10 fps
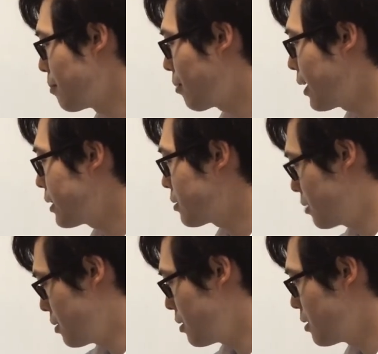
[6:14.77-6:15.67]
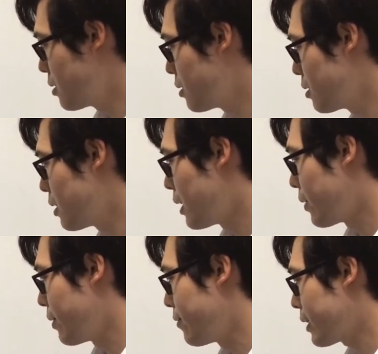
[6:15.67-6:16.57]
Plus
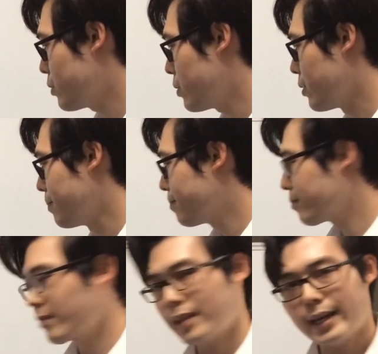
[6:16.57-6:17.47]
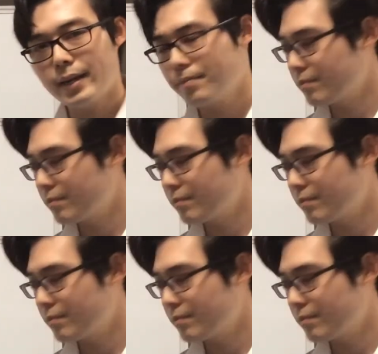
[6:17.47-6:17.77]
rn factorial. Okay?